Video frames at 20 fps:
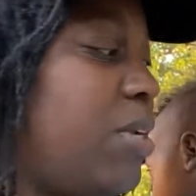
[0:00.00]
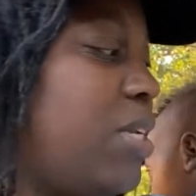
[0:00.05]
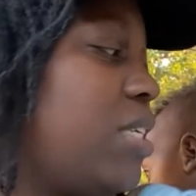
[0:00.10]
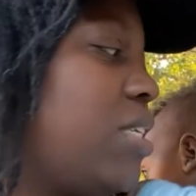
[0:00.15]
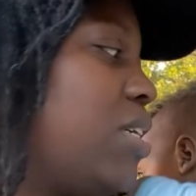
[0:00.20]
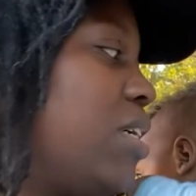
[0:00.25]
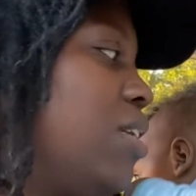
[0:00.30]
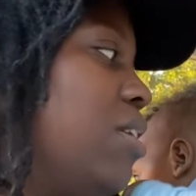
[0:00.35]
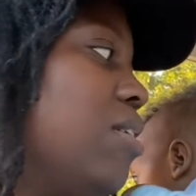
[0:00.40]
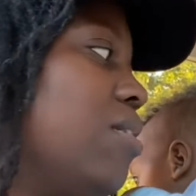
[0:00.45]
is
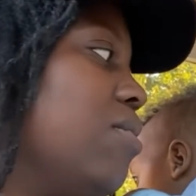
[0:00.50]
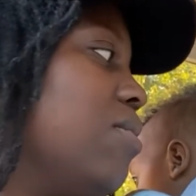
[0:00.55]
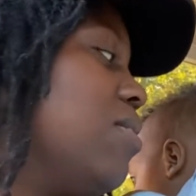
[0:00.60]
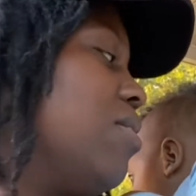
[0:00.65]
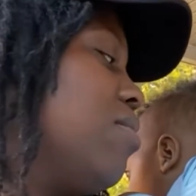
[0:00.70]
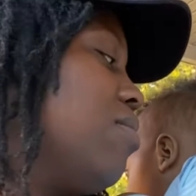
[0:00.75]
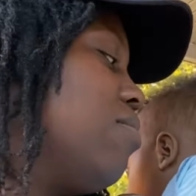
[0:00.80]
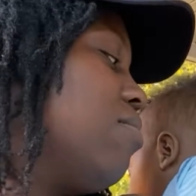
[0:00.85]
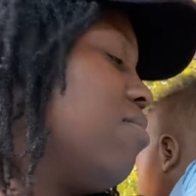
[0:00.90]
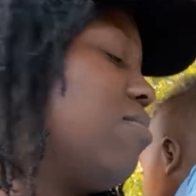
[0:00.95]
he doing?
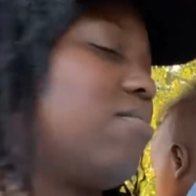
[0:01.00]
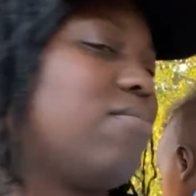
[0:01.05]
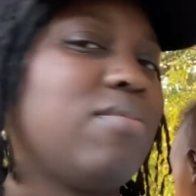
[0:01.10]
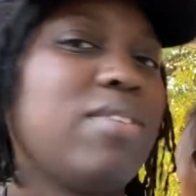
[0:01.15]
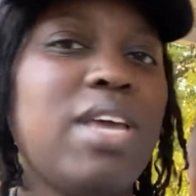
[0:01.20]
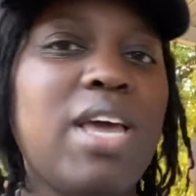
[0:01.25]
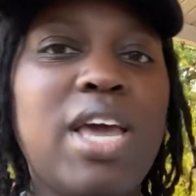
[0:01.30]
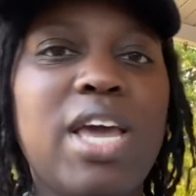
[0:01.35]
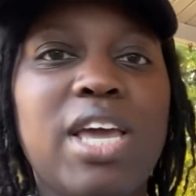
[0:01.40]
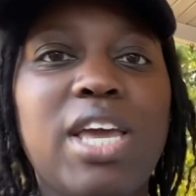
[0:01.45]

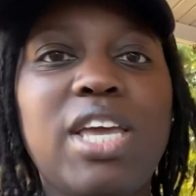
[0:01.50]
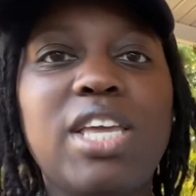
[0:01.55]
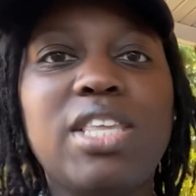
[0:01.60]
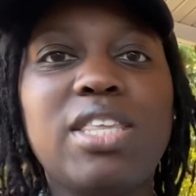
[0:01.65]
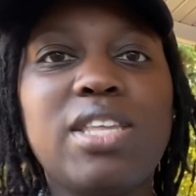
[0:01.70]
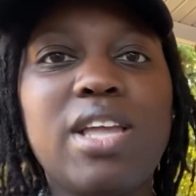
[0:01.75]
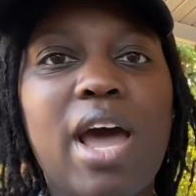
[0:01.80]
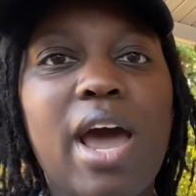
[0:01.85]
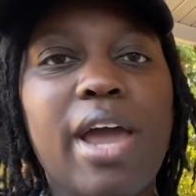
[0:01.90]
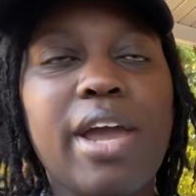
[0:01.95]
He's
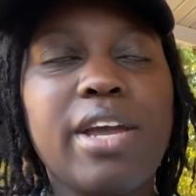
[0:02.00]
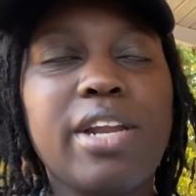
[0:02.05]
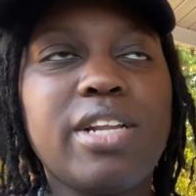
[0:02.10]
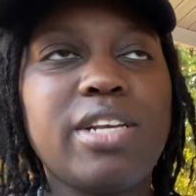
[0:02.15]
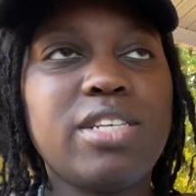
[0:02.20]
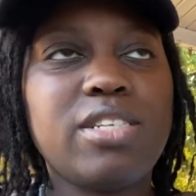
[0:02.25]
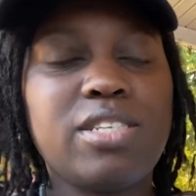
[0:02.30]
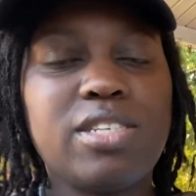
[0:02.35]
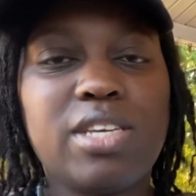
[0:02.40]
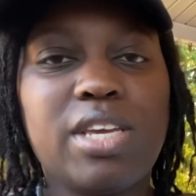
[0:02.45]
tired.
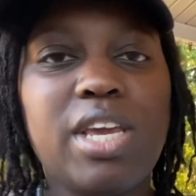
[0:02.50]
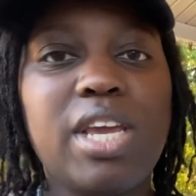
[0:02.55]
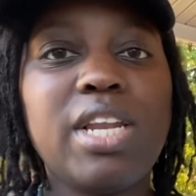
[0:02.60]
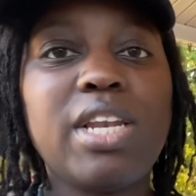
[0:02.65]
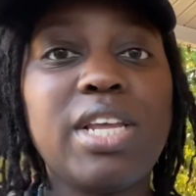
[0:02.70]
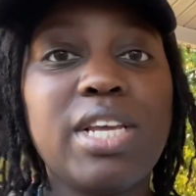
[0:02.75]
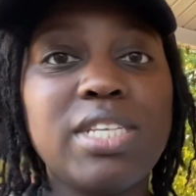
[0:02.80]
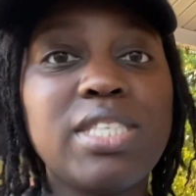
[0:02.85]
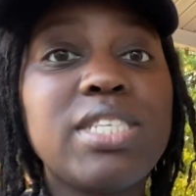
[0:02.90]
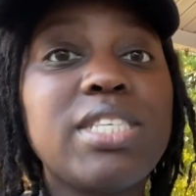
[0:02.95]
He's he
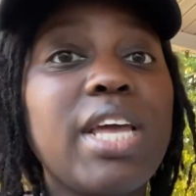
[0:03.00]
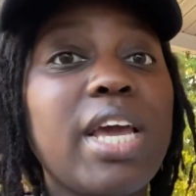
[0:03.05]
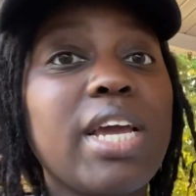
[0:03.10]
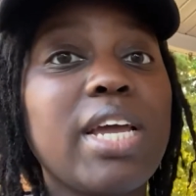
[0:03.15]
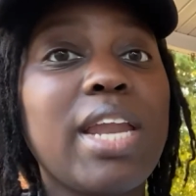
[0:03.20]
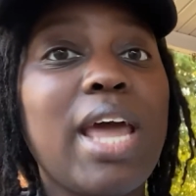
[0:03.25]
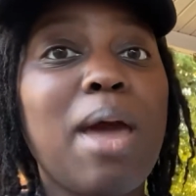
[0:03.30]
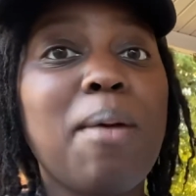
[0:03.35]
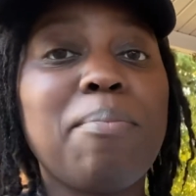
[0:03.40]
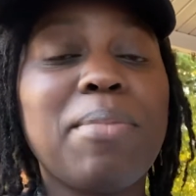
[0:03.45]
needs to take a
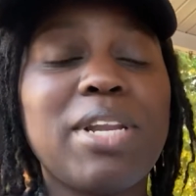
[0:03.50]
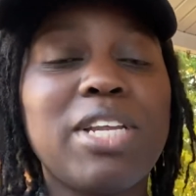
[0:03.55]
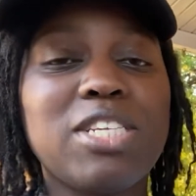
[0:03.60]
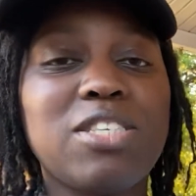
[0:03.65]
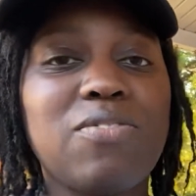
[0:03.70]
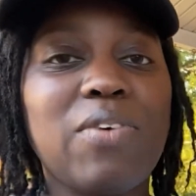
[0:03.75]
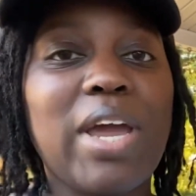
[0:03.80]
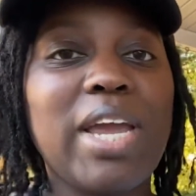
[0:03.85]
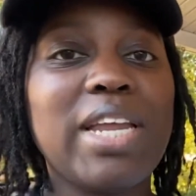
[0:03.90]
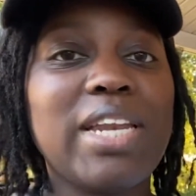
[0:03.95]
nap, but
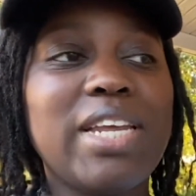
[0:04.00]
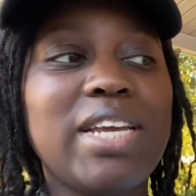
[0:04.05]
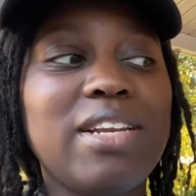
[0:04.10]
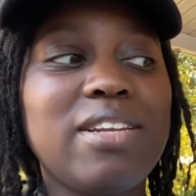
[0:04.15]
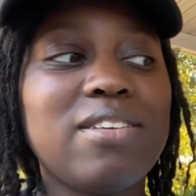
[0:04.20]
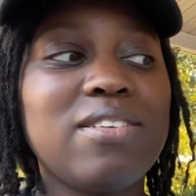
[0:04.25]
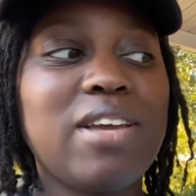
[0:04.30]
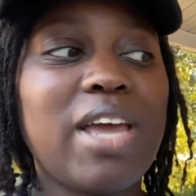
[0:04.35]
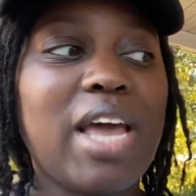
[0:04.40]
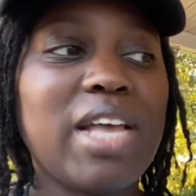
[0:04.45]
he's fighting it
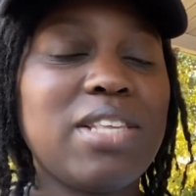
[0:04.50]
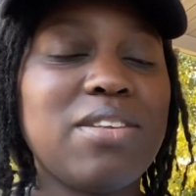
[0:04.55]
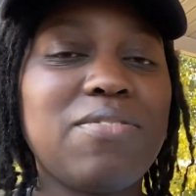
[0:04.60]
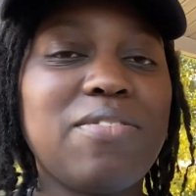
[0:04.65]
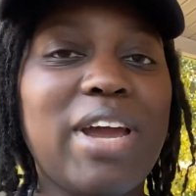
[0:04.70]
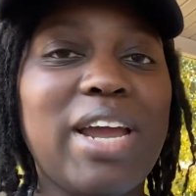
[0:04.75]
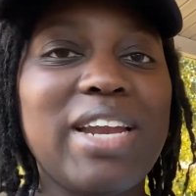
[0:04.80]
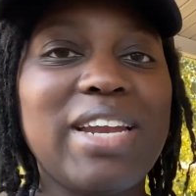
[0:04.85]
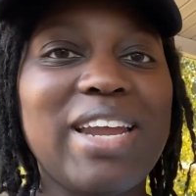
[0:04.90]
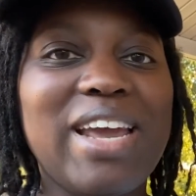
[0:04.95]
as of
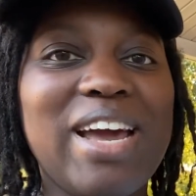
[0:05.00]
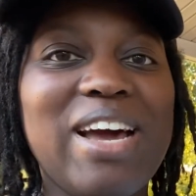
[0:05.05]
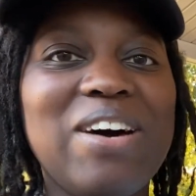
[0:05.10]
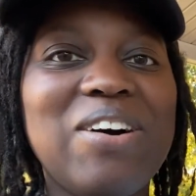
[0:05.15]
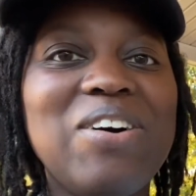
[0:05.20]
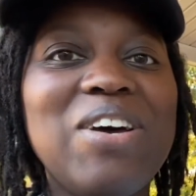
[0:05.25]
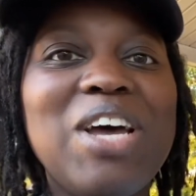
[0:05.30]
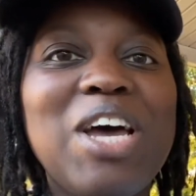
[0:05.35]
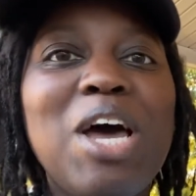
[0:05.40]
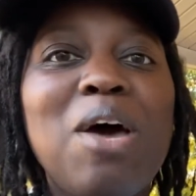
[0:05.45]
right now.